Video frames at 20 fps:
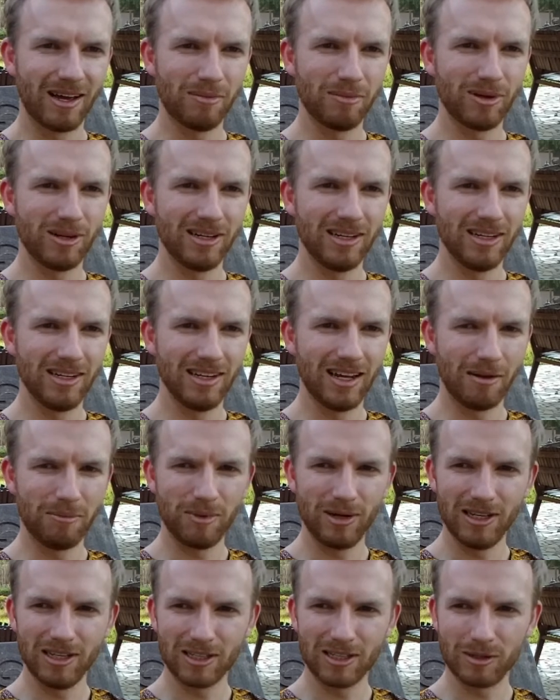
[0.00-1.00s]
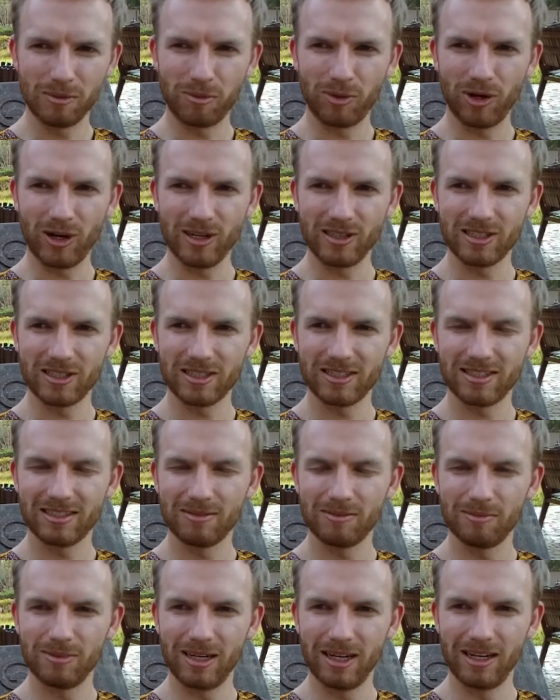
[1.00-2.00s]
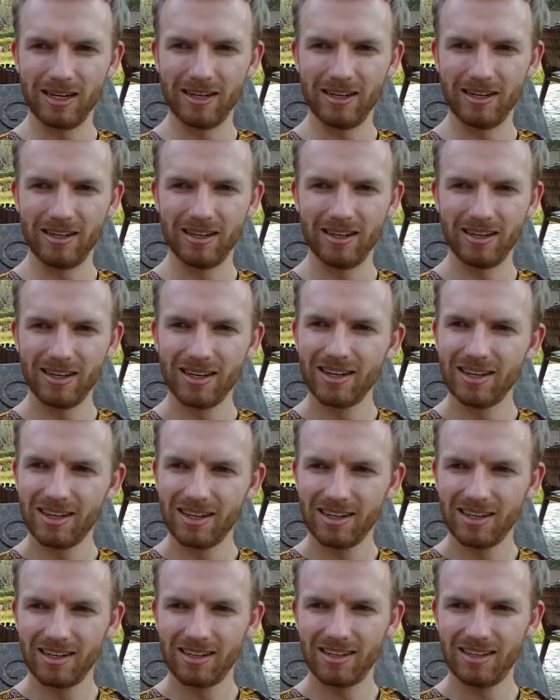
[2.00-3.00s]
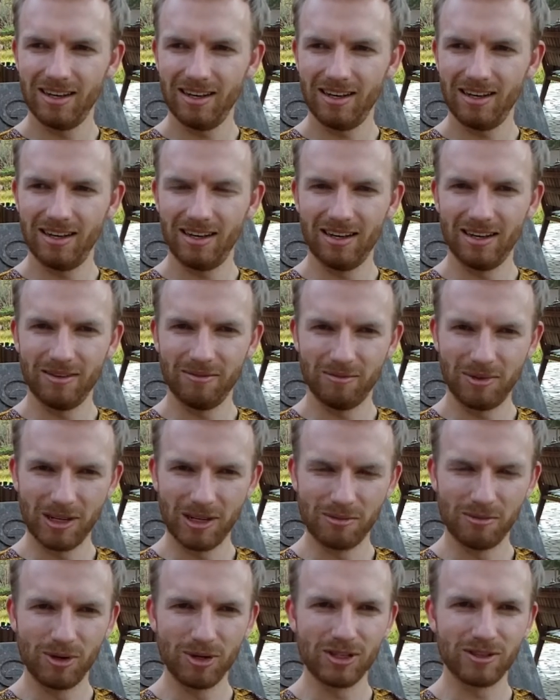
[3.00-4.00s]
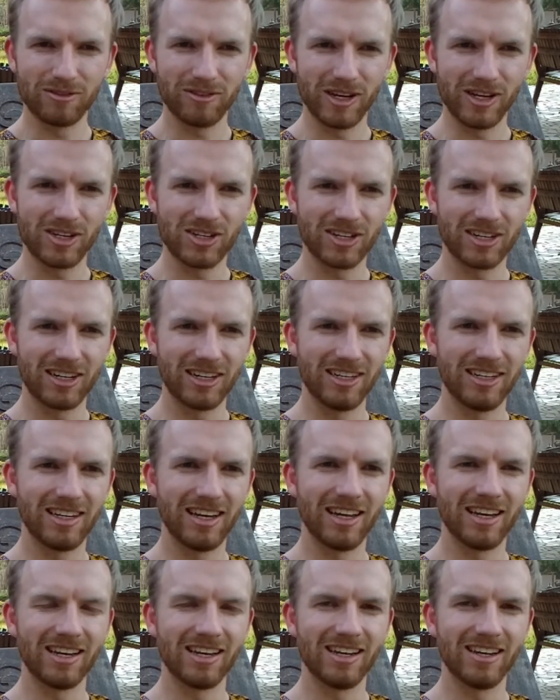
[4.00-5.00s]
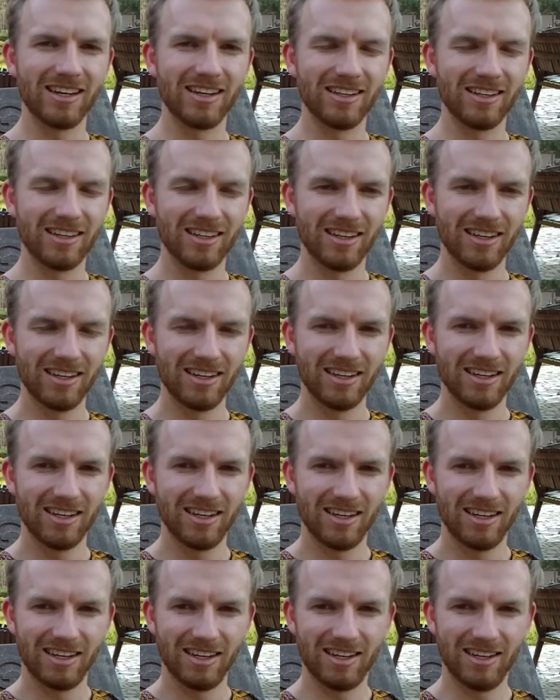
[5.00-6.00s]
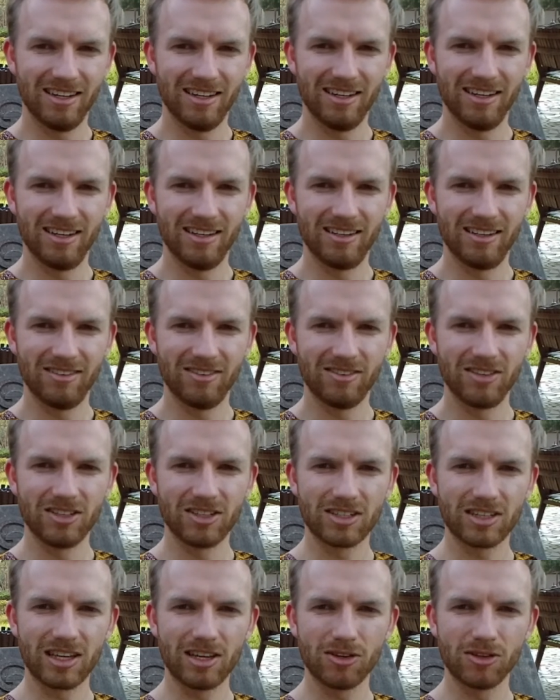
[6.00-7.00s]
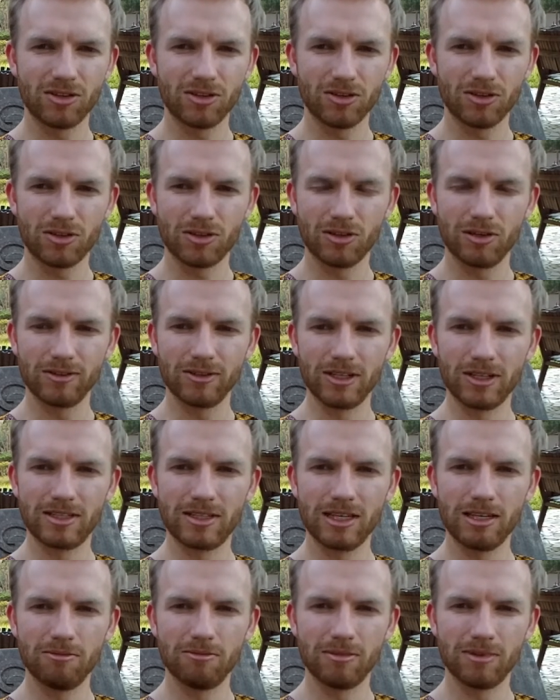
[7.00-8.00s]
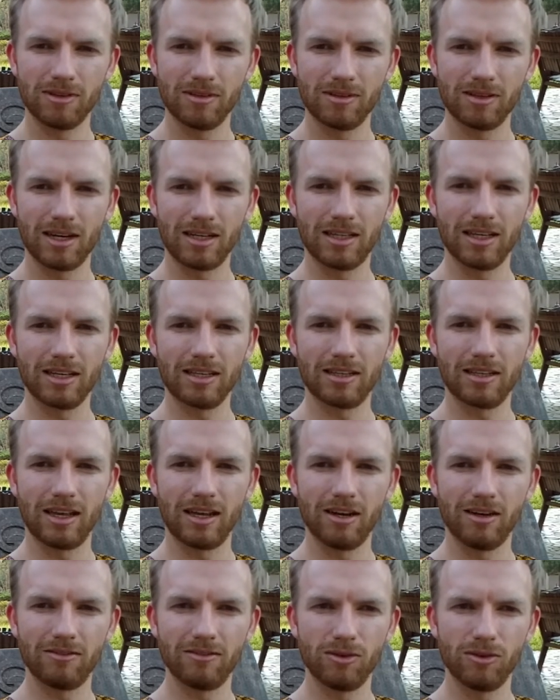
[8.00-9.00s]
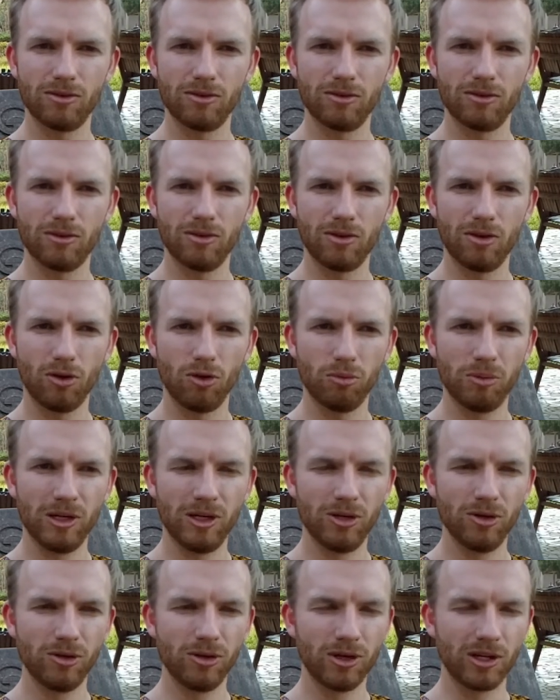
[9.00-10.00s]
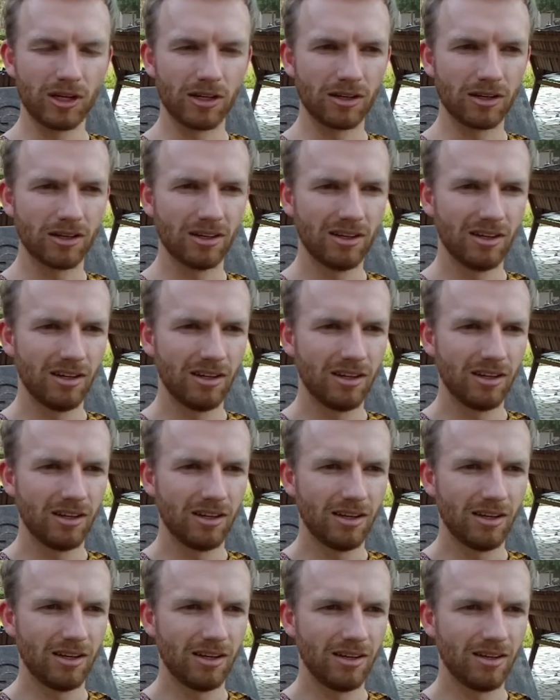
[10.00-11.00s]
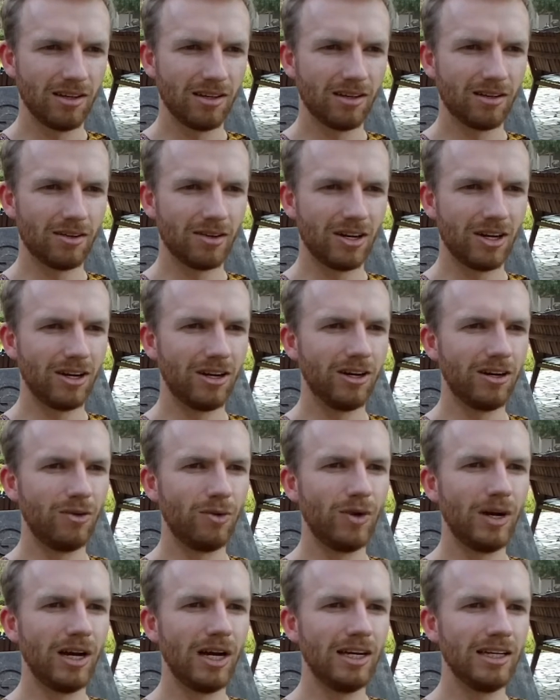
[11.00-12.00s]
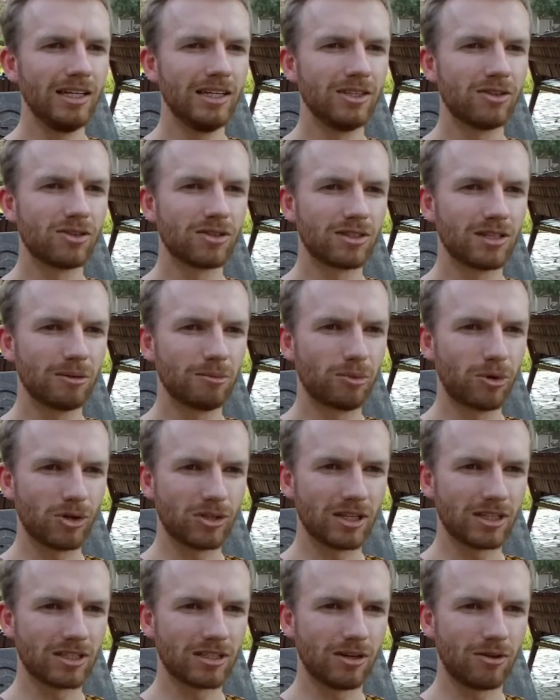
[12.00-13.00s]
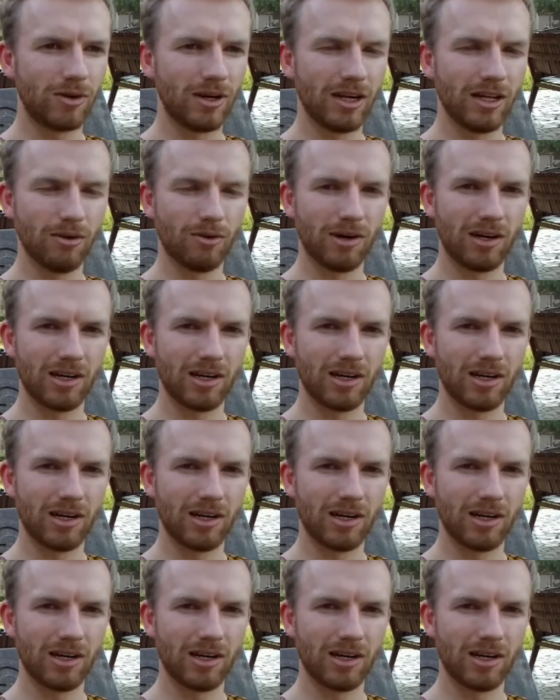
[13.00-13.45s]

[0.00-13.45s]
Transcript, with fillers: happy, happily surprised by the uh, the motivation and the, uh, the skills also of the team. I think they have all, all been doing uh, really interesting projects already